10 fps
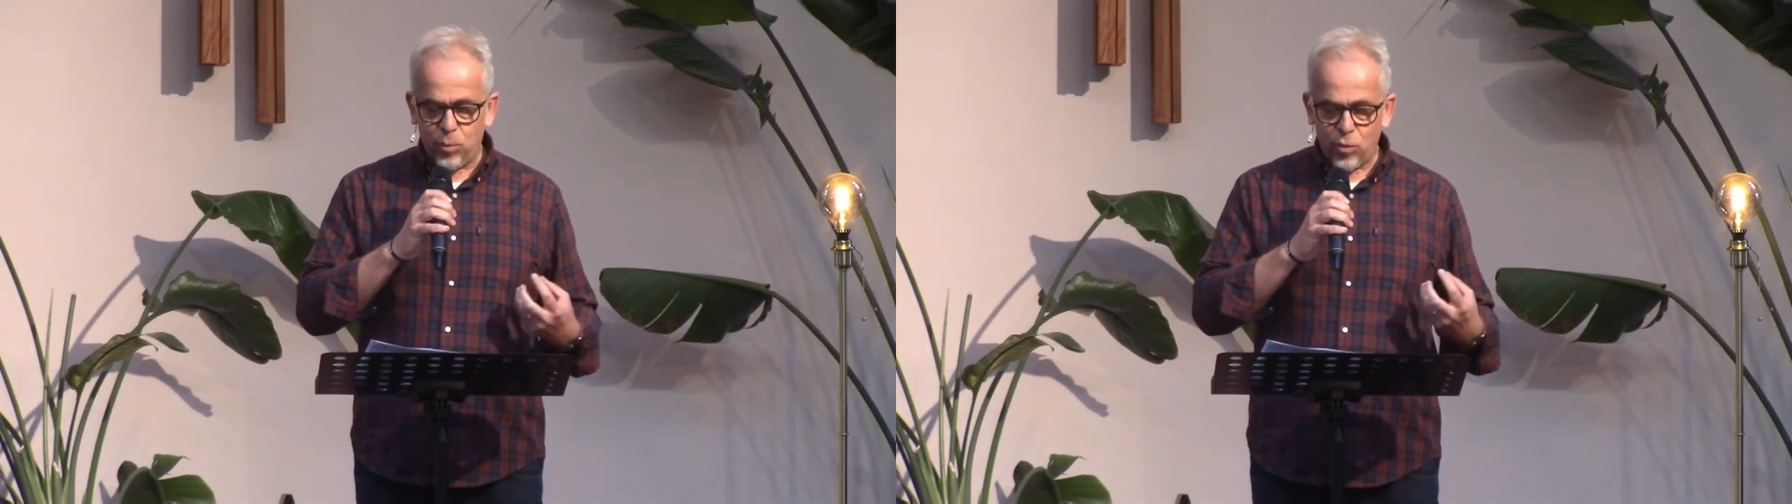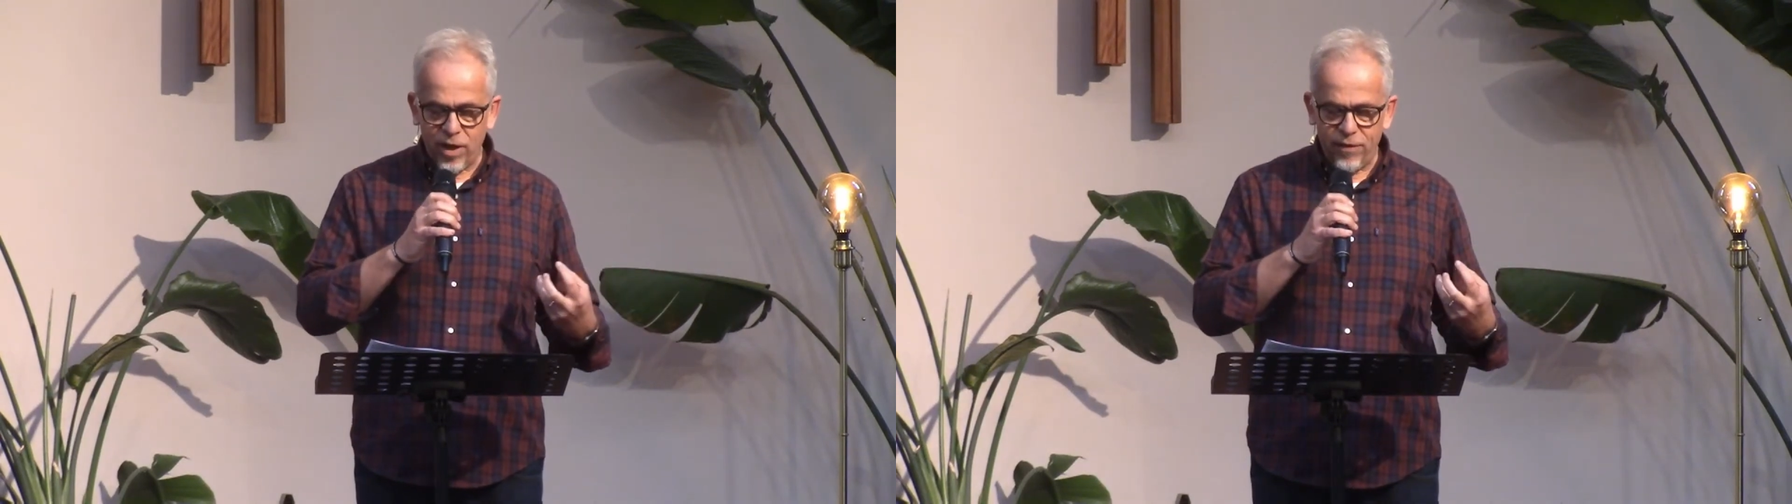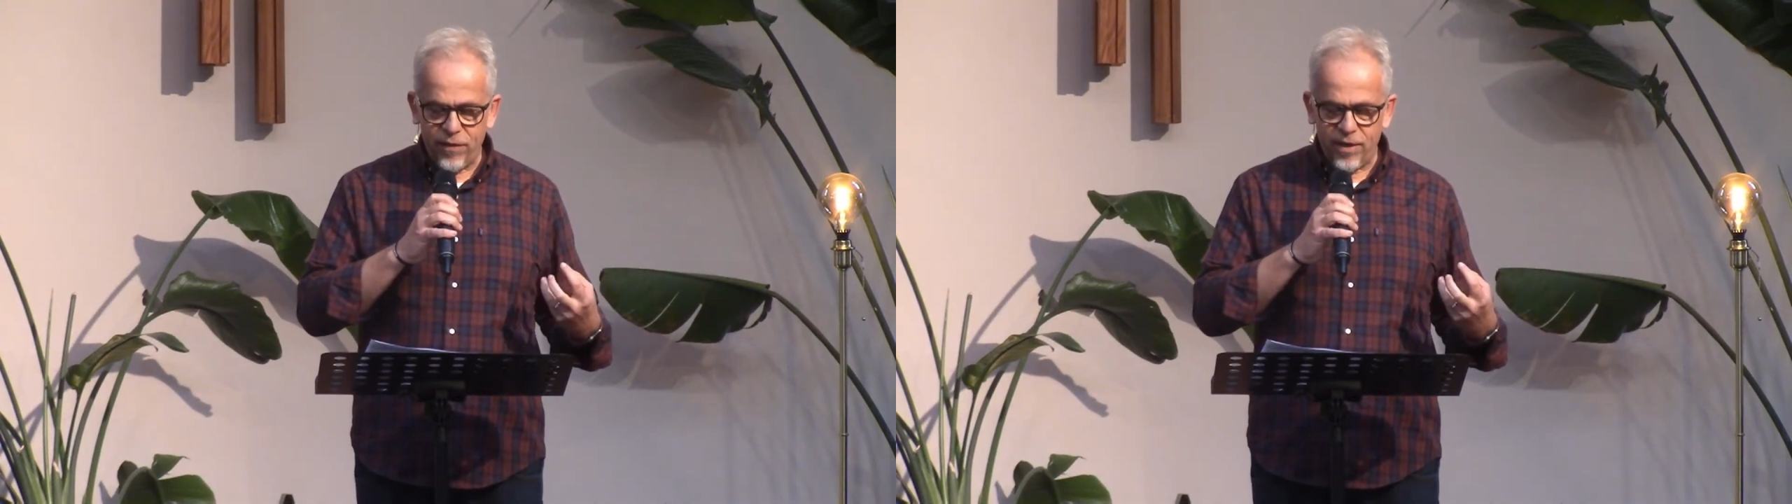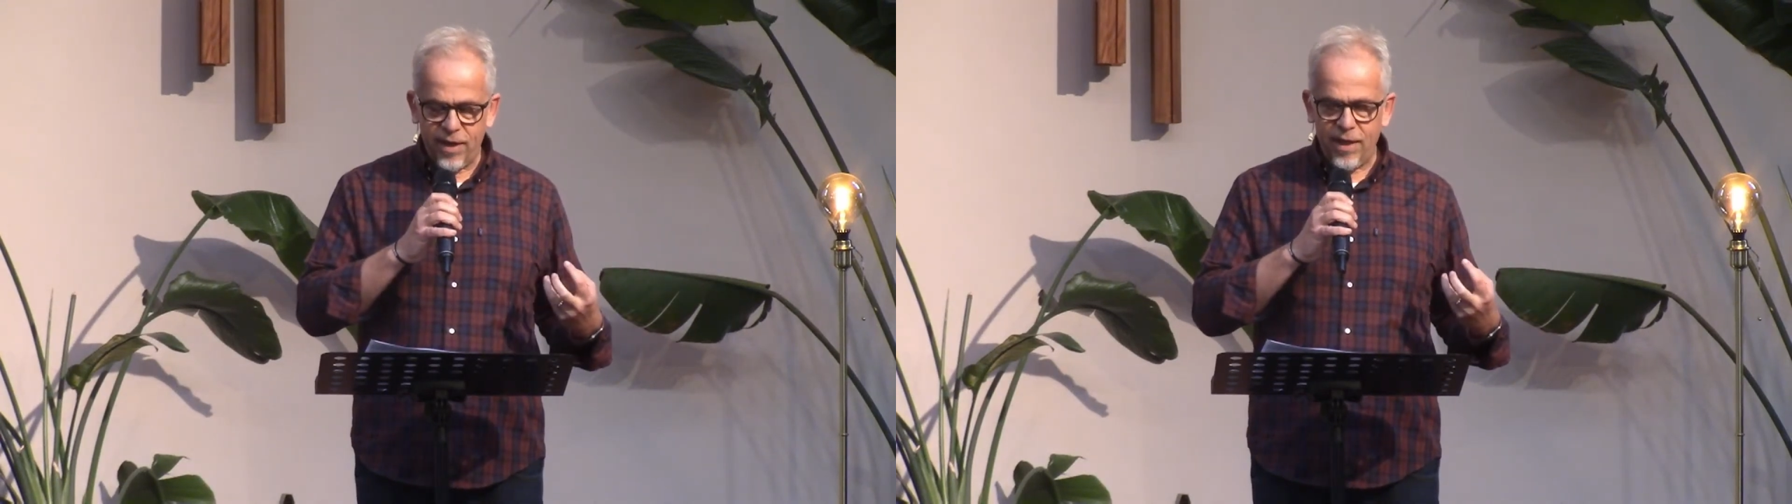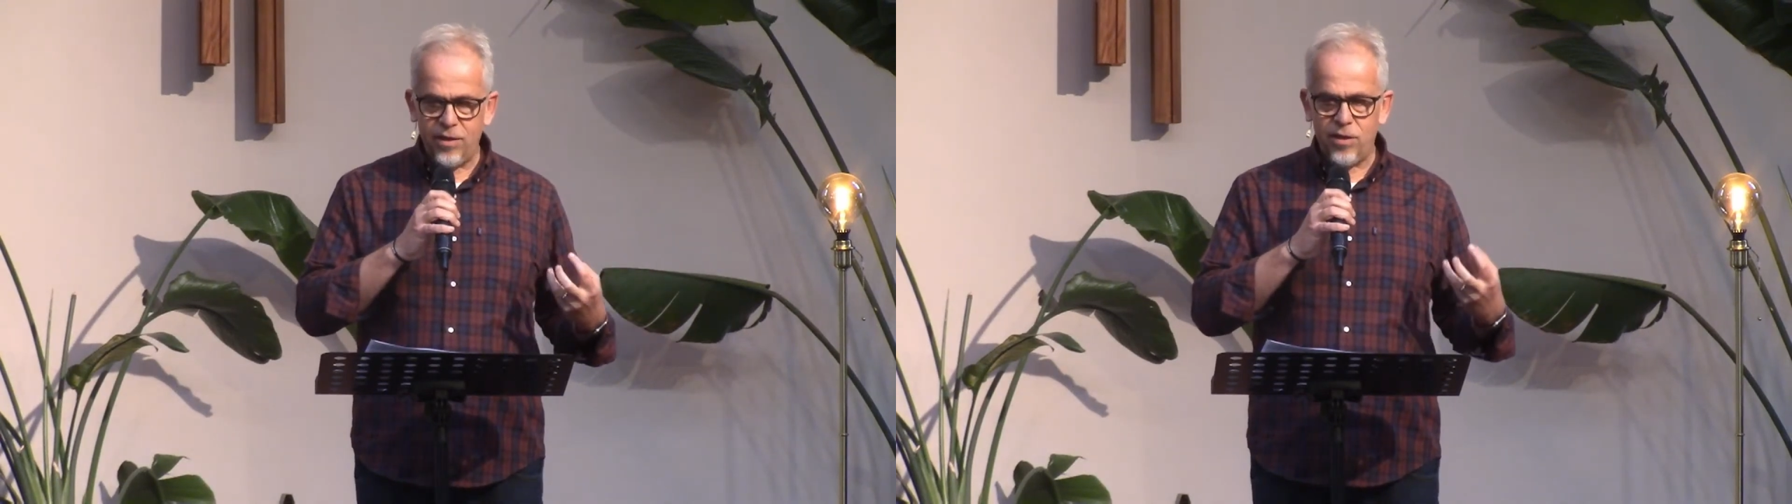pray for the
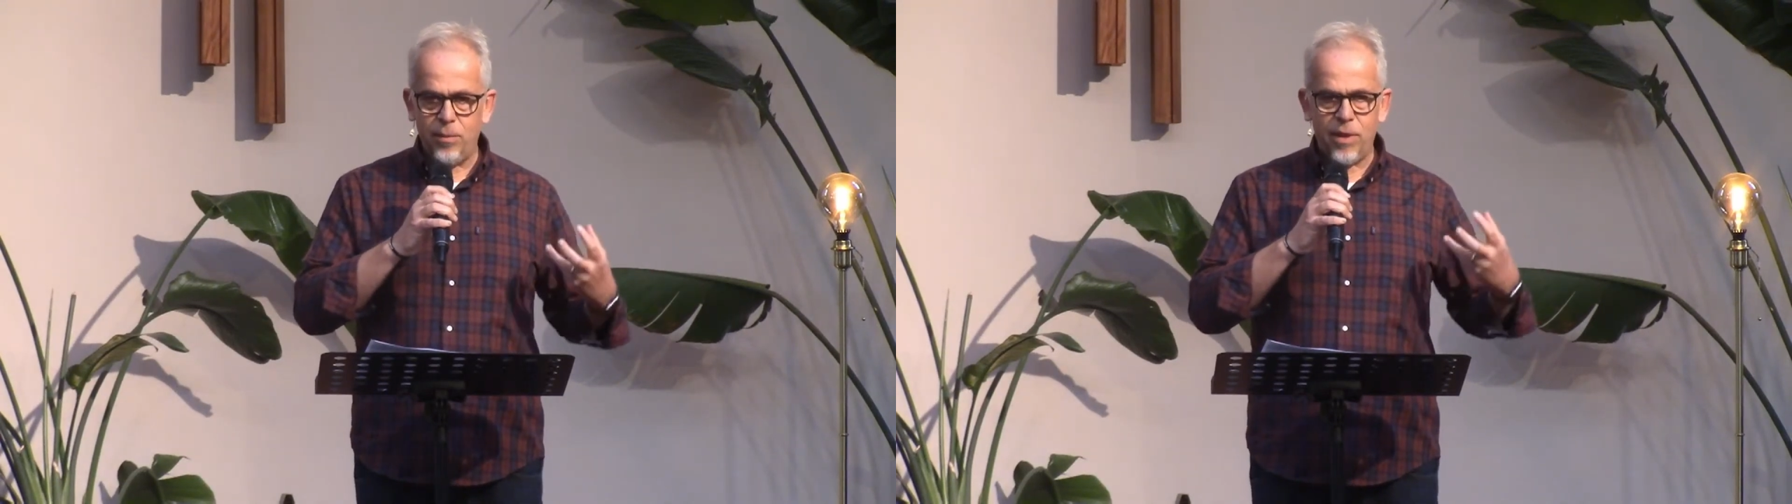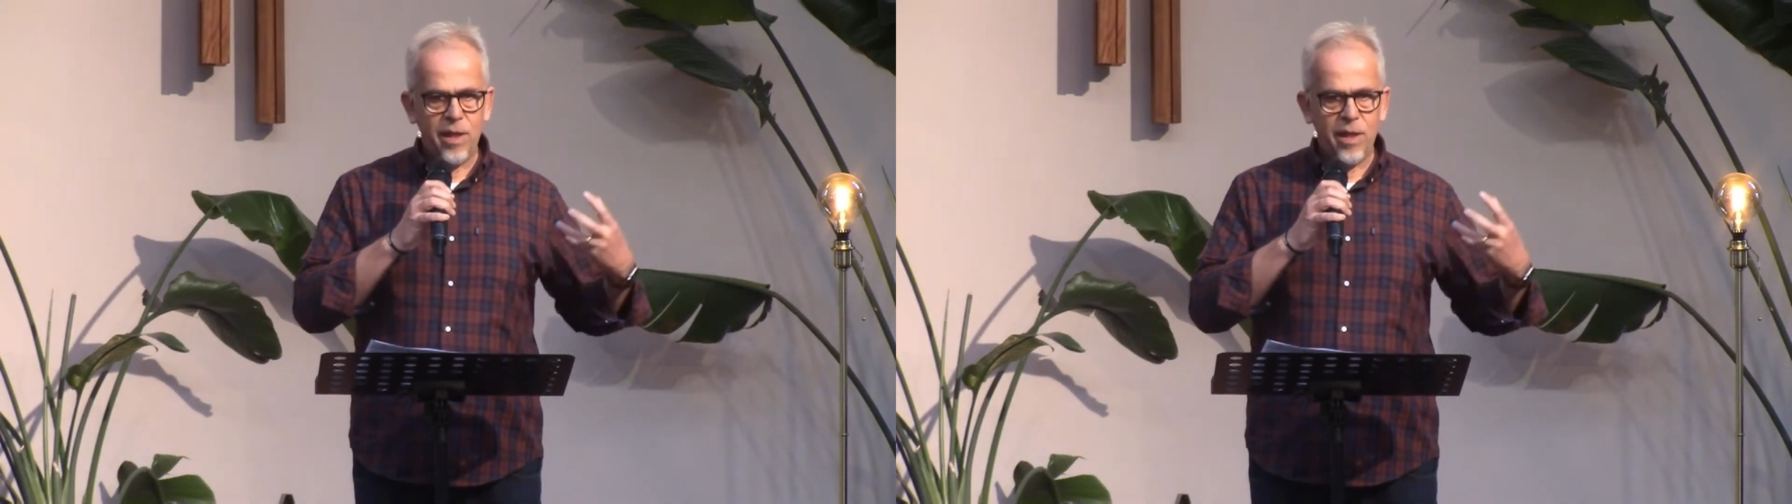kingdom,